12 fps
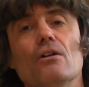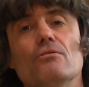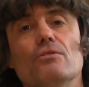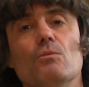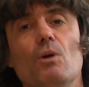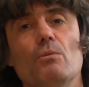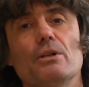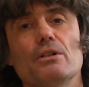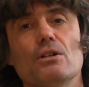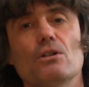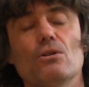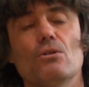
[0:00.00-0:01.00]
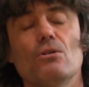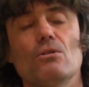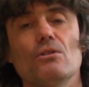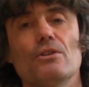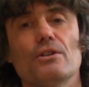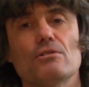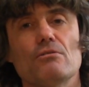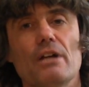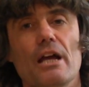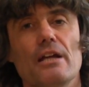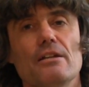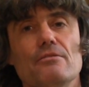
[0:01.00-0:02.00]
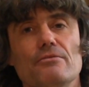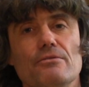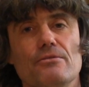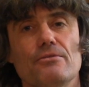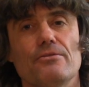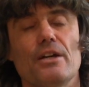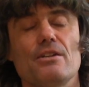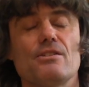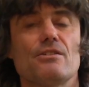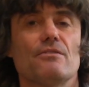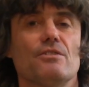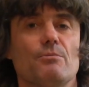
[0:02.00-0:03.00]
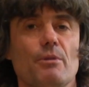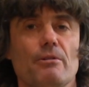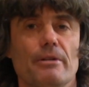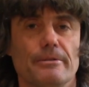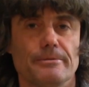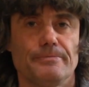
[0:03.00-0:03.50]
for what we could call the creative face of spirit.